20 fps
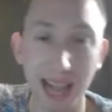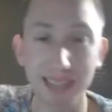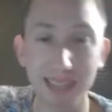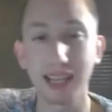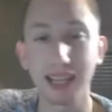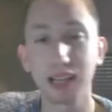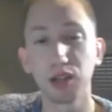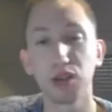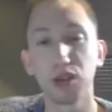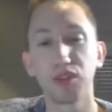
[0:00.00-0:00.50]

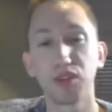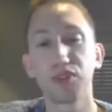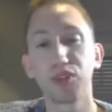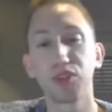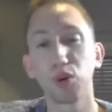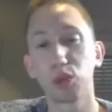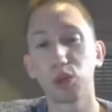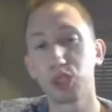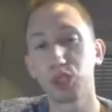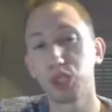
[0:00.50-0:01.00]
that, you
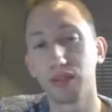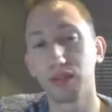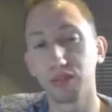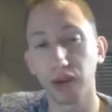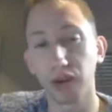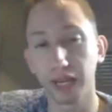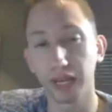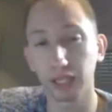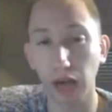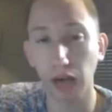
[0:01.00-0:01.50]
have
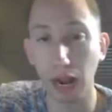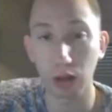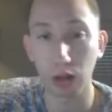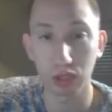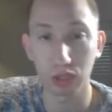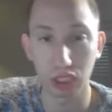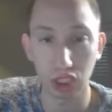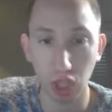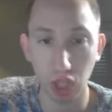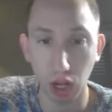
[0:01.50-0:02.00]
regular
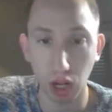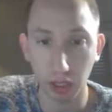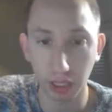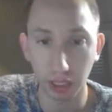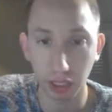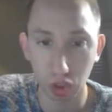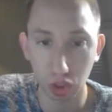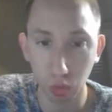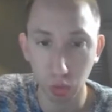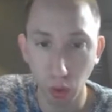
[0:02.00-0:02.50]
housing stock
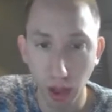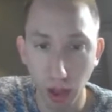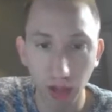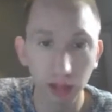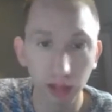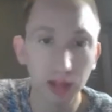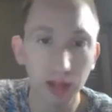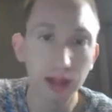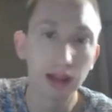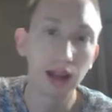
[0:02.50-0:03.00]
here as
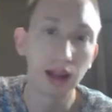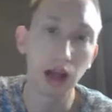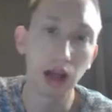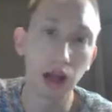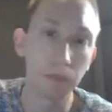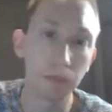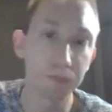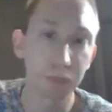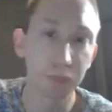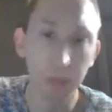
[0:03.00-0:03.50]
well.
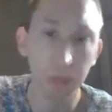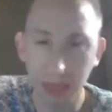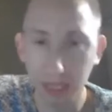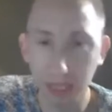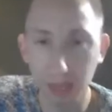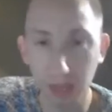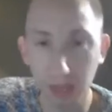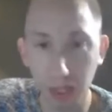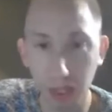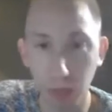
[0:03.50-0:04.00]

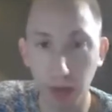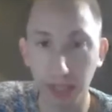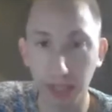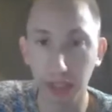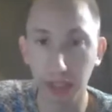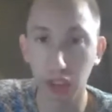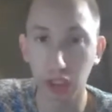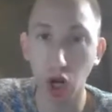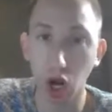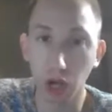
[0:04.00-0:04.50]
Plenty of other
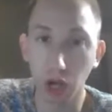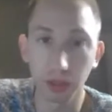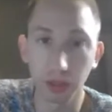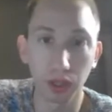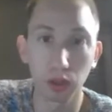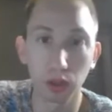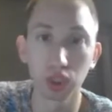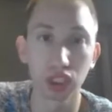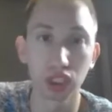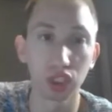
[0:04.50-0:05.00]
regular
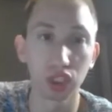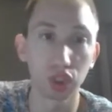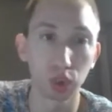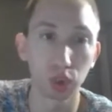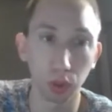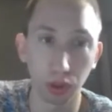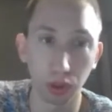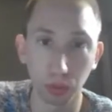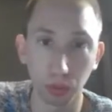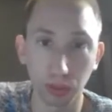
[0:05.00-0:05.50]
condos and
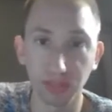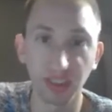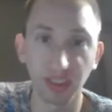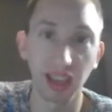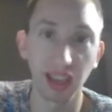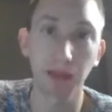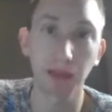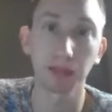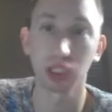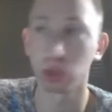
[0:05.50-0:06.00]
2 or 3
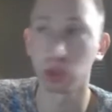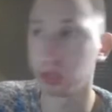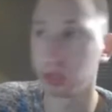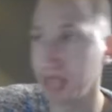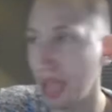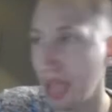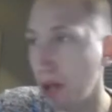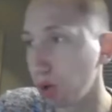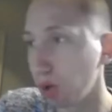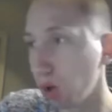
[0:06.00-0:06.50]
families or
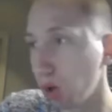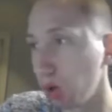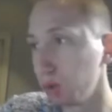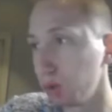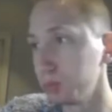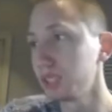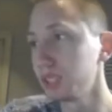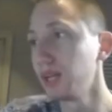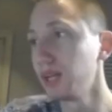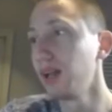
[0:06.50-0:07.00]

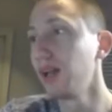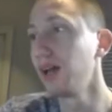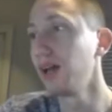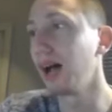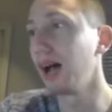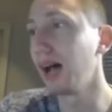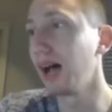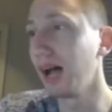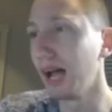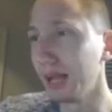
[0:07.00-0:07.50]
townhomes.
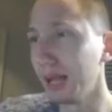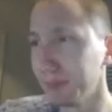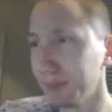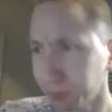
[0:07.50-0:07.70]
And